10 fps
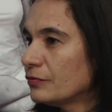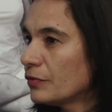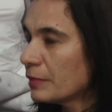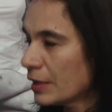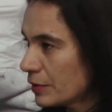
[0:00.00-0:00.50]

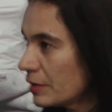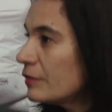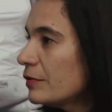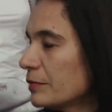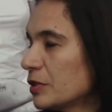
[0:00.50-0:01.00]
from our
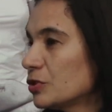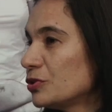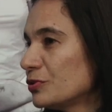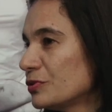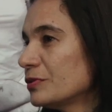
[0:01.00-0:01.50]
government
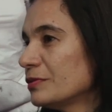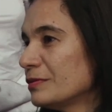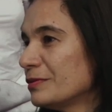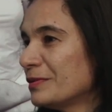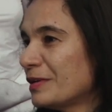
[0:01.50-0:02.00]
shows,
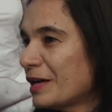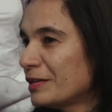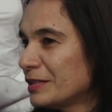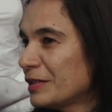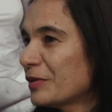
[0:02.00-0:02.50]

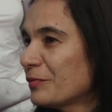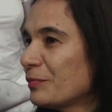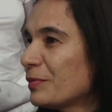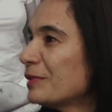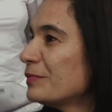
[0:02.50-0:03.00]
I think
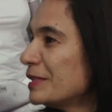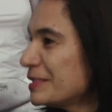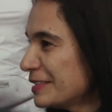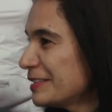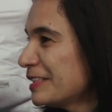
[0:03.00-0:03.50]
my Prime
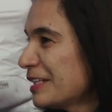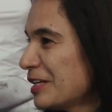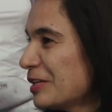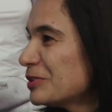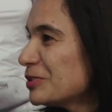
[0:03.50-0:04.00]
Minister
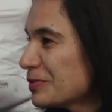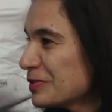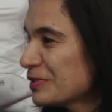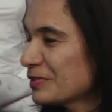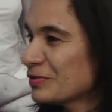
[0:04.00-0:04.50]

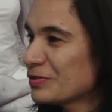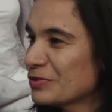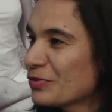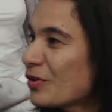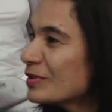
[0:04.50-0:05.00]
shows
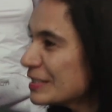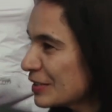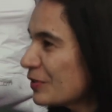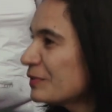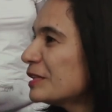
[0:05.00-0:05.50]
so
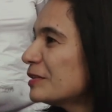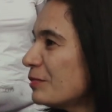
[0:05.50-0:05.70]
concern on the